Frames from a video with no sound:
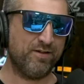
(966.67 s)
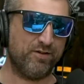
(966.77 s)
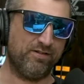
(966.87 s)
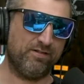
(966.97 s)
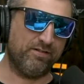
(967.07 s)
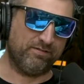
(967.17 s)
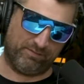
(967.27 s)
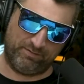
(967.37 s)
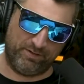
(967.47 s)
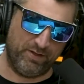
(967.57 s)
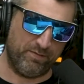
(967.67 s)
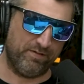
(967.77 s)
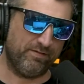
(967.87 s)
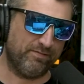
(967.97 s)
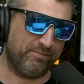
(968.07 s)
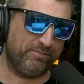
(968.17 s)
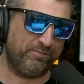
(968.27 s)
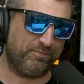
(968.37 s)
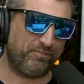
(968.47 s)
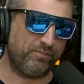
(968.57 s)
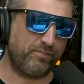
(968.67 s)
Yeah, I do remember that.